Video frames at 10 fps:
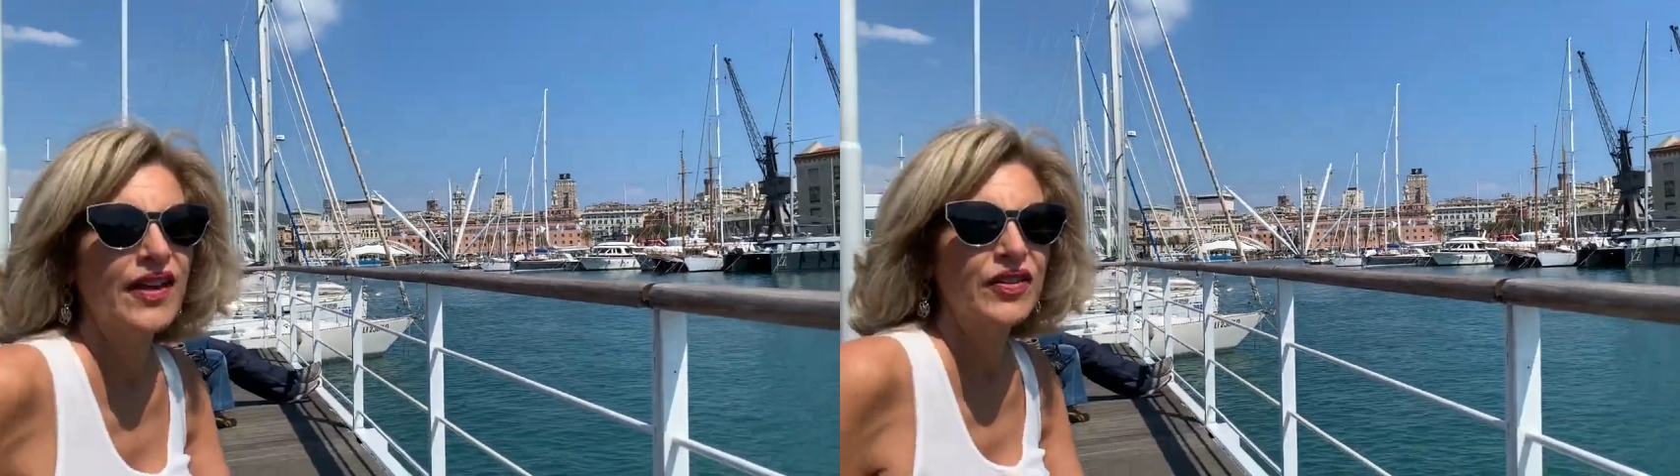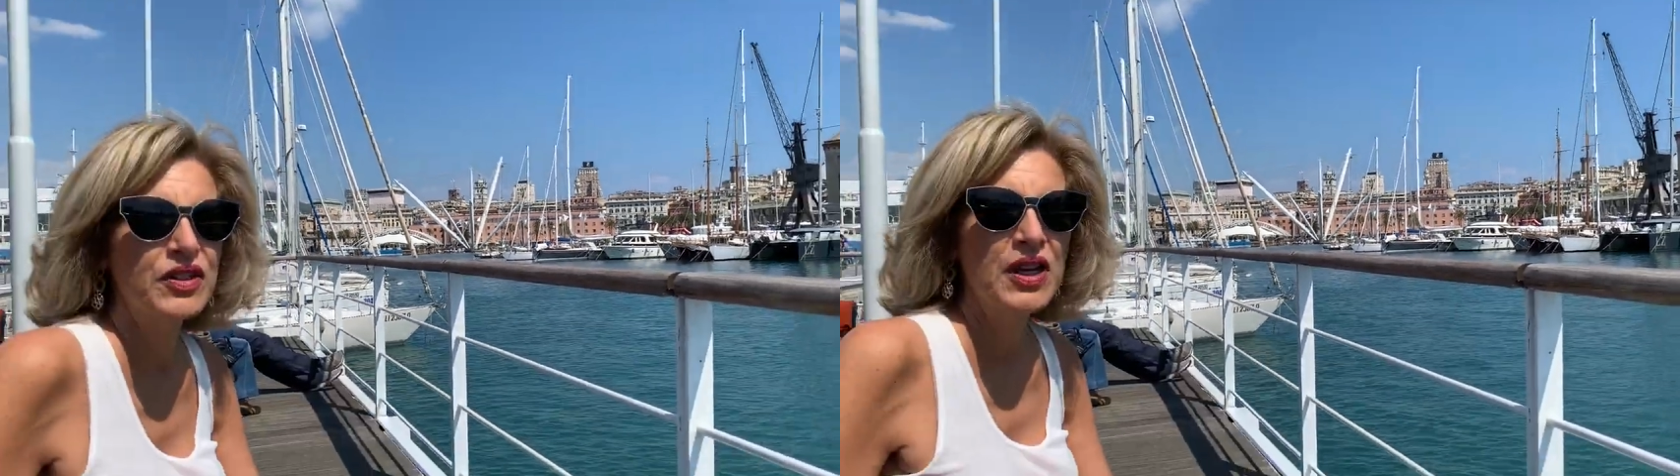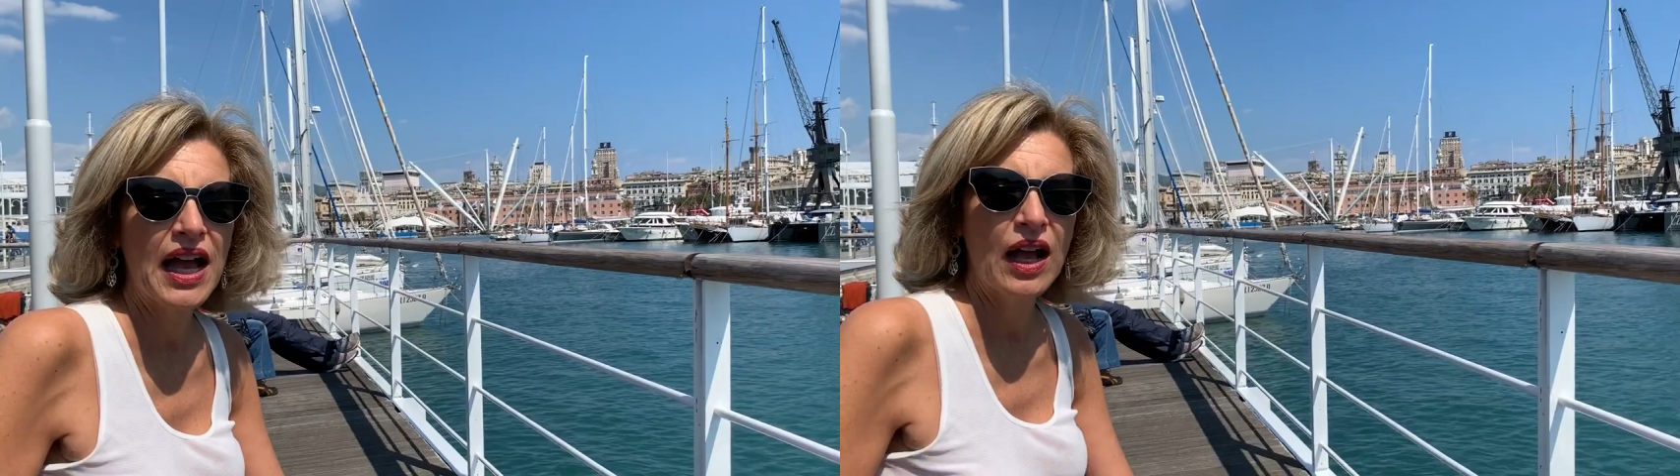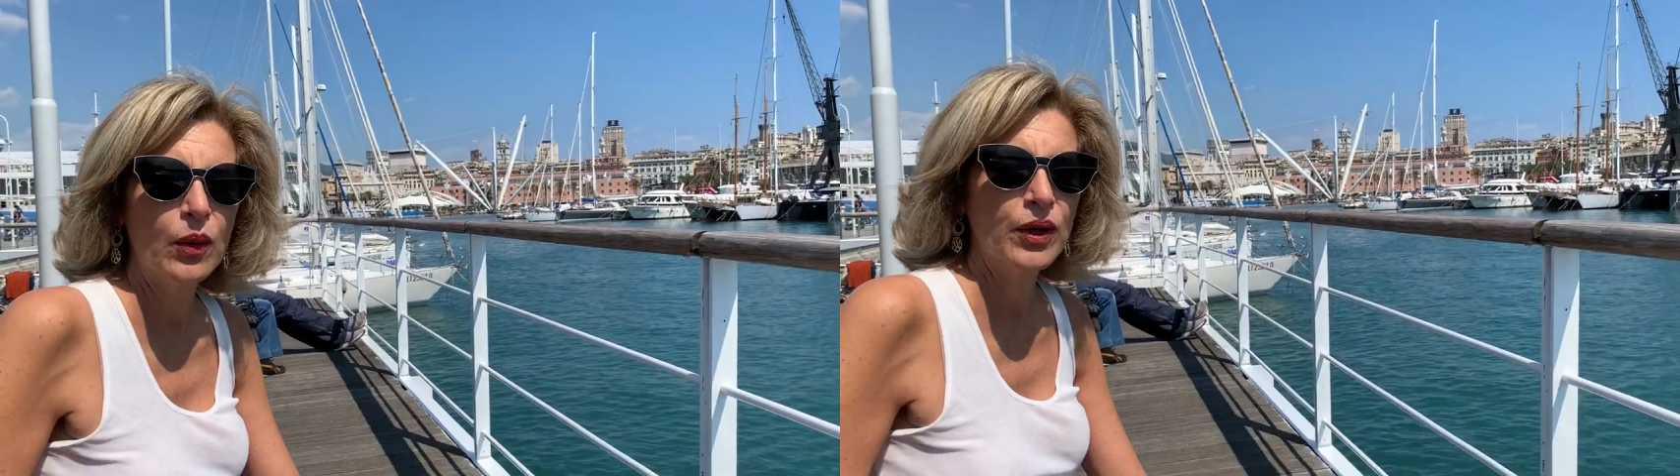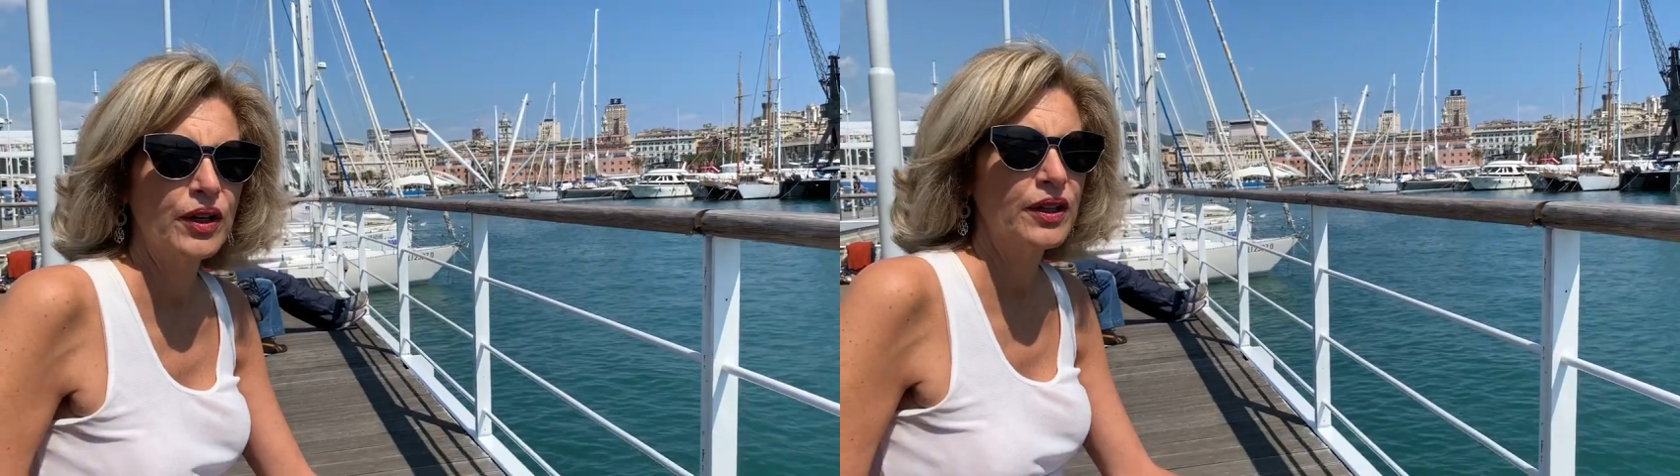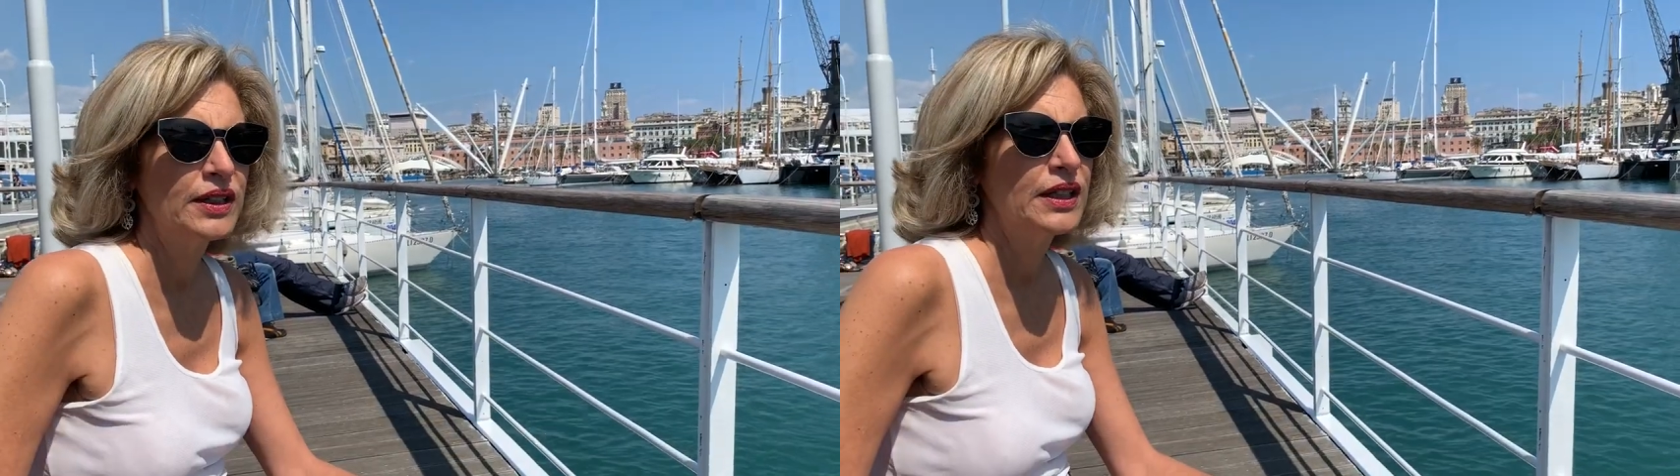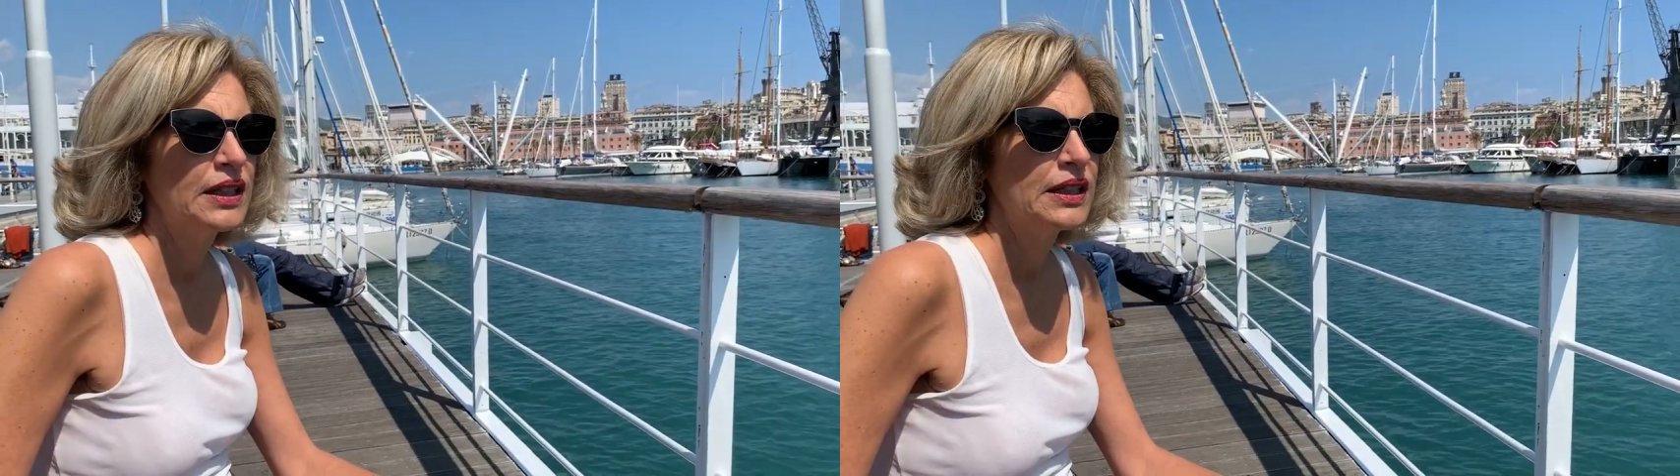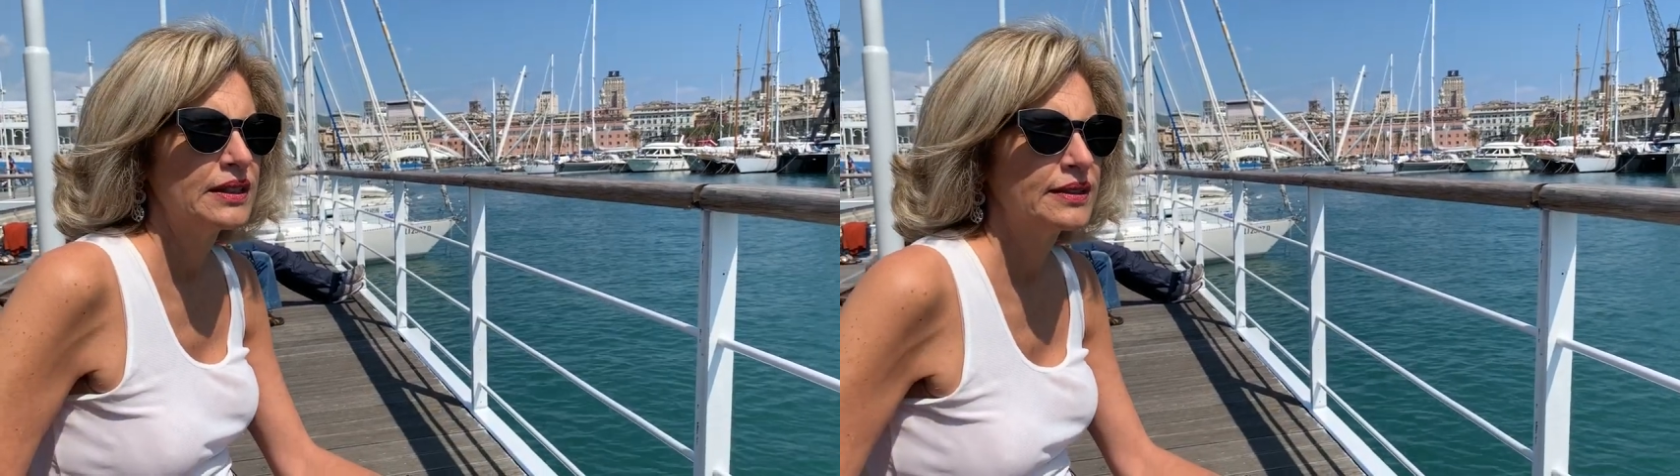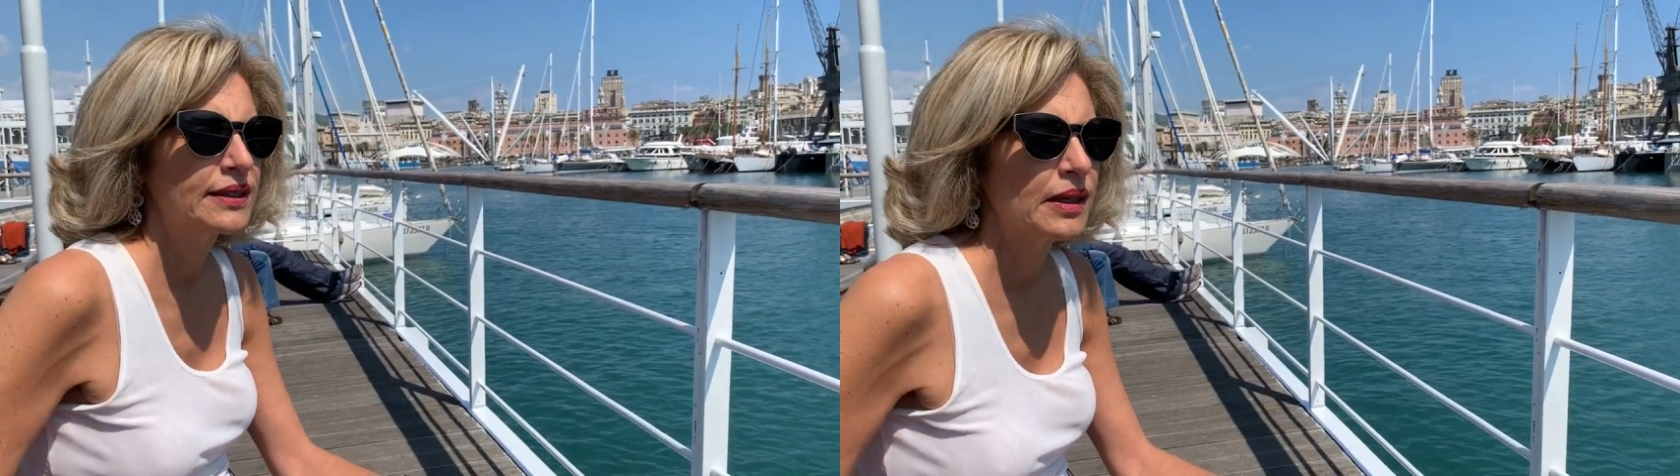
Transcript: at the tower, the